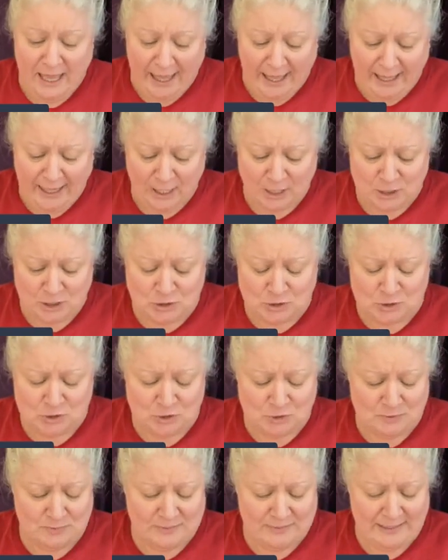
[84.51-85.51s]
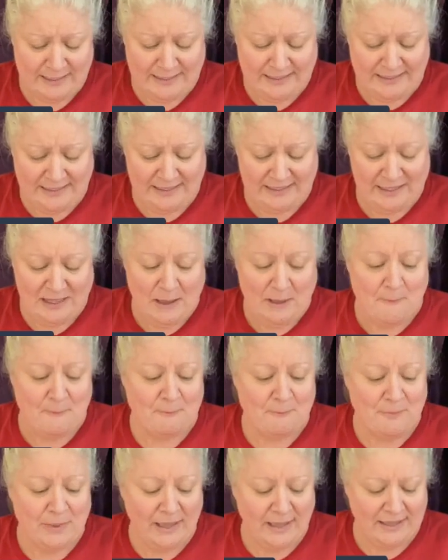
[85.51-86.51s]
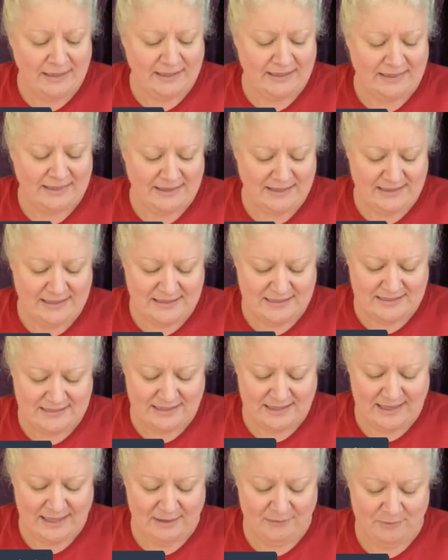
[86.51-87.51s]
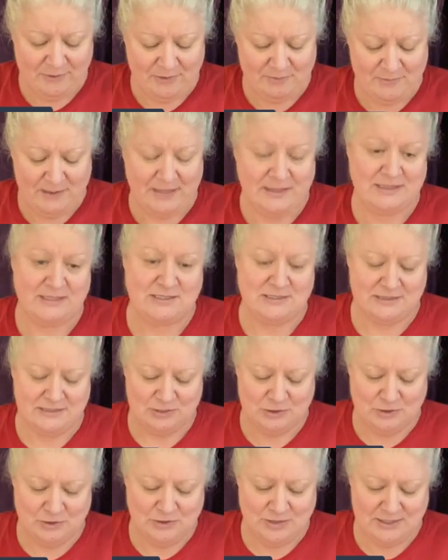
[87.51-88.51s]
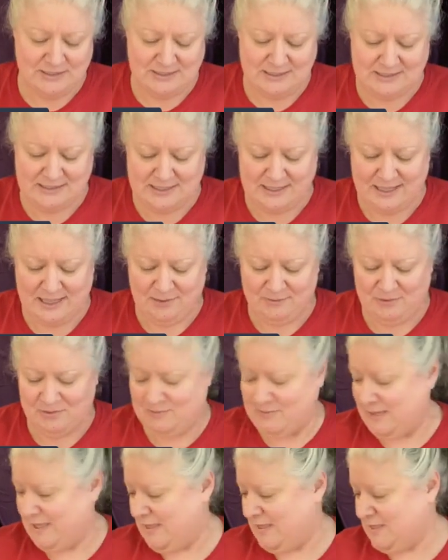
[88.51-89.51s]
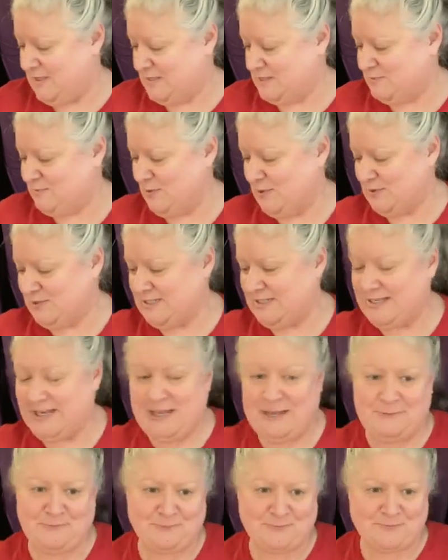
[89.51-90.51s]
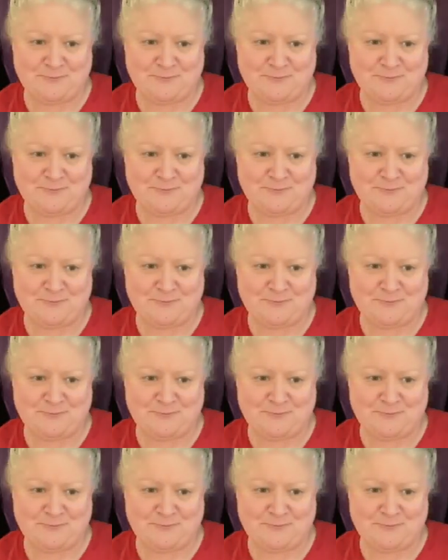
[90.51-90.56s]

I have too many. But the thing that stuck out with me, there's two things that stuck out with me in this book today